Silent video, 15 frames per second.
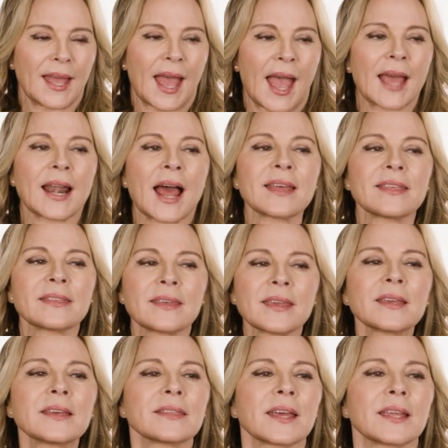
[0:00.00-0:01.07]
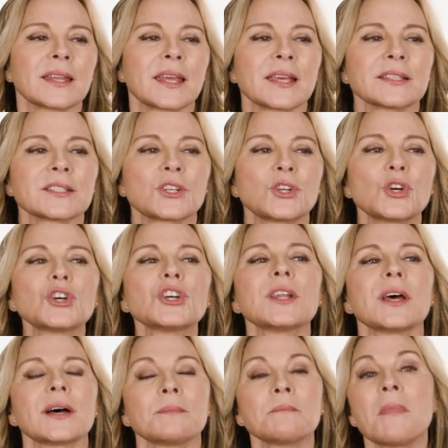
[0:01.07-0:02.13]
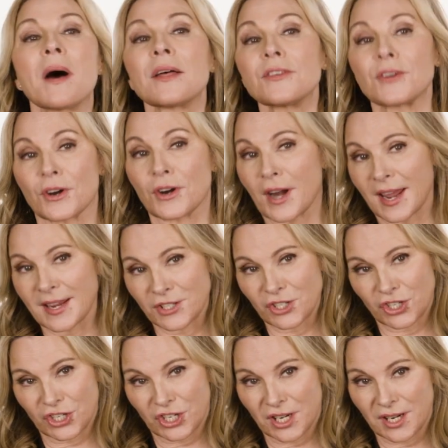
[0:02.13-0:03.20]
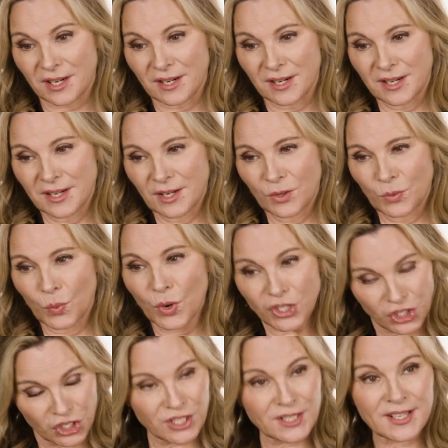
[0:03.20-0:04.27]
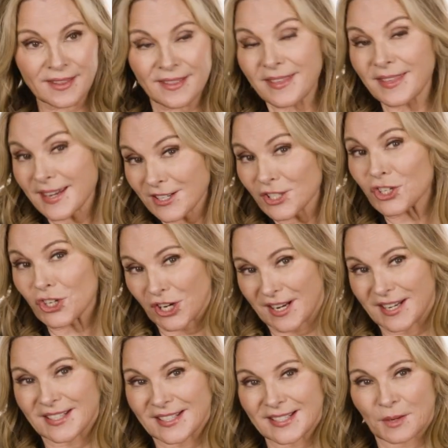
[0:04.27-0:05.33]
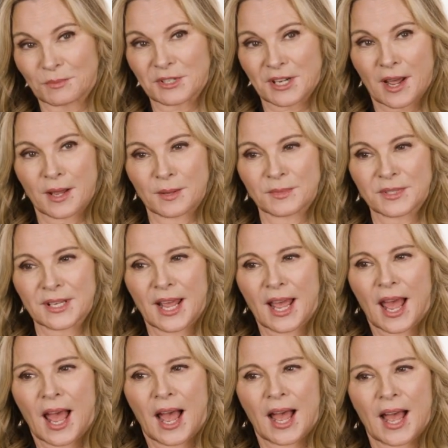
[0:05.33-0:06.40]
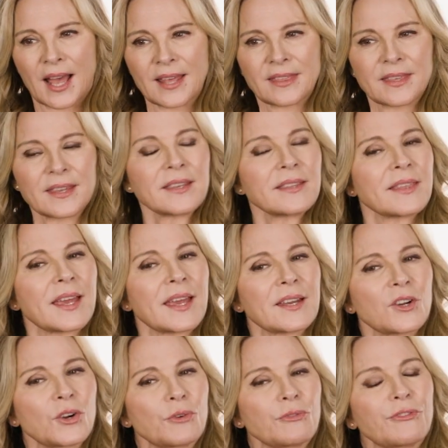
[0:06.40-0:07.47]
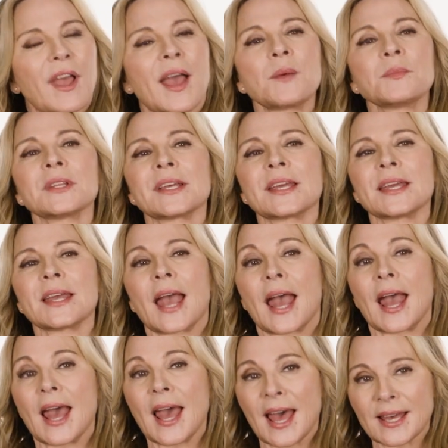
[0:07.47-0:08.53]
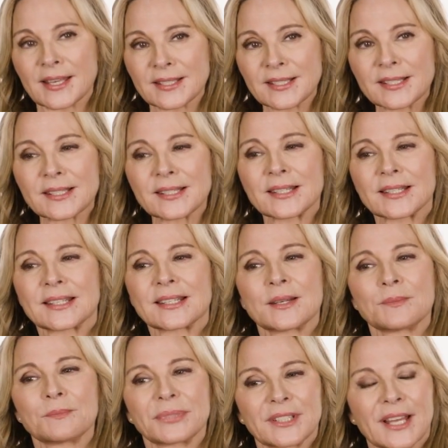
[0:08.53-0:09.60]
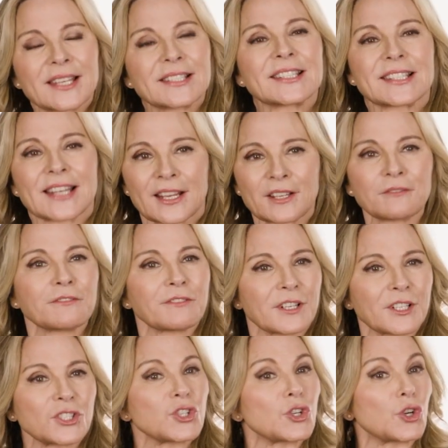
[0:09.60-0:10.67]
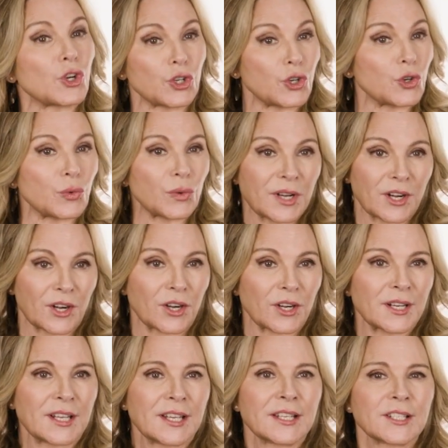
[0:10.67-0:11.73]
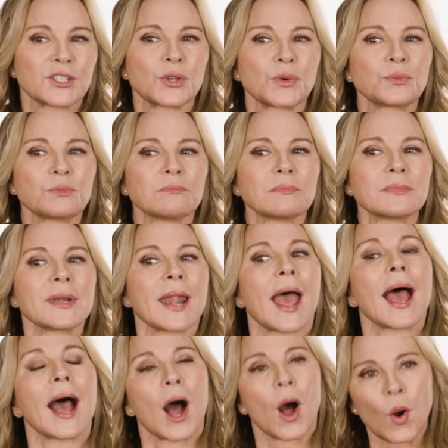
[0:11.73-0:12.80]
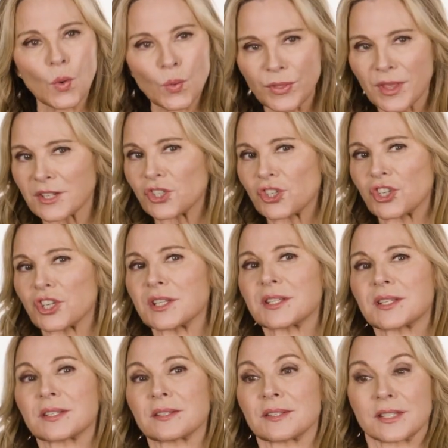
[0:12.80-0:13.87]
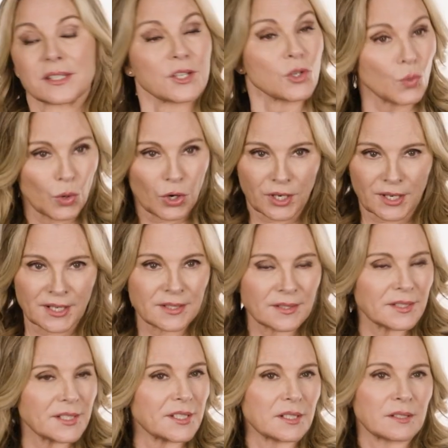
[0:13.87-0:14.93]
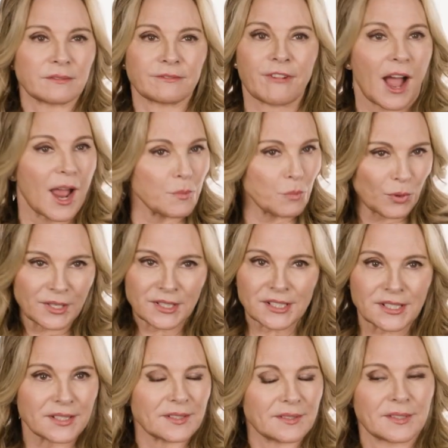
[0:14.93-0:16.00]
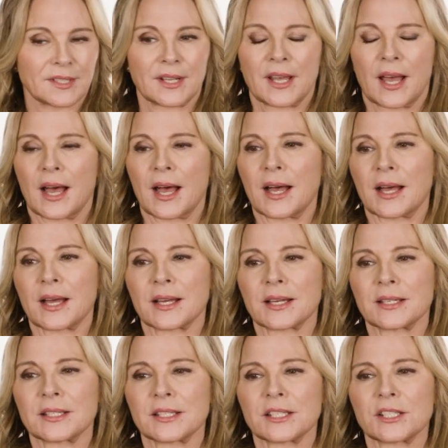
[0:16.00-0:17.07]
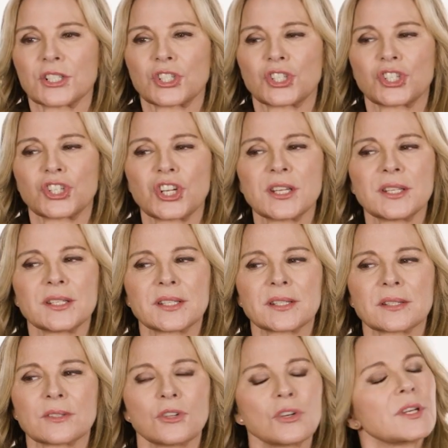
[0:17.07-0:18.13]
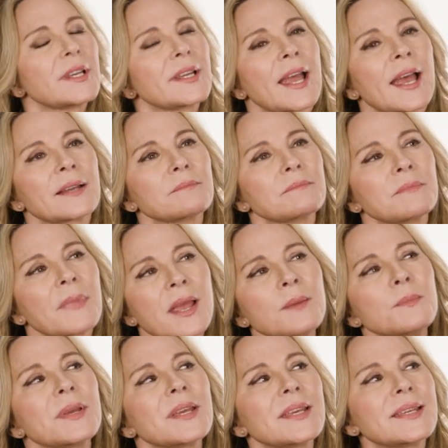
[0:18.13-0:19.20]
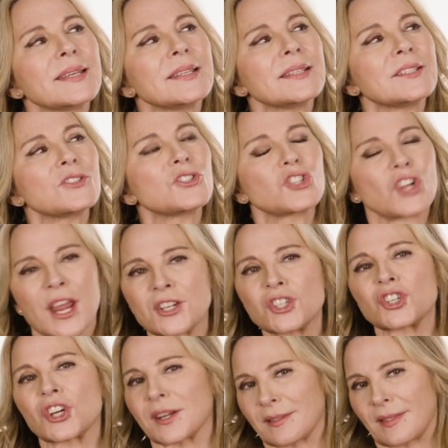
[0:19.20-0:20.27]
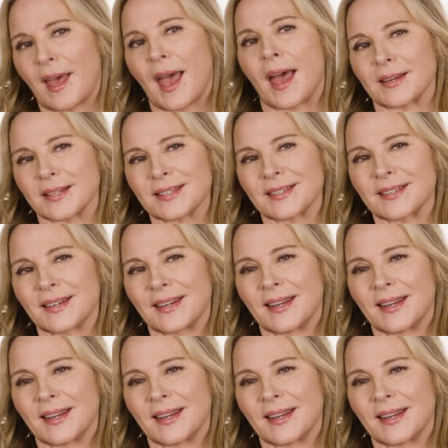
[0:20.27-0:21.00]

And I think that as good a mother as she wishes and thinks she is sometimes, I think that her family has played second fiddle to her career. So now that she's still working, still vibrant, she's looking at maybe changing that.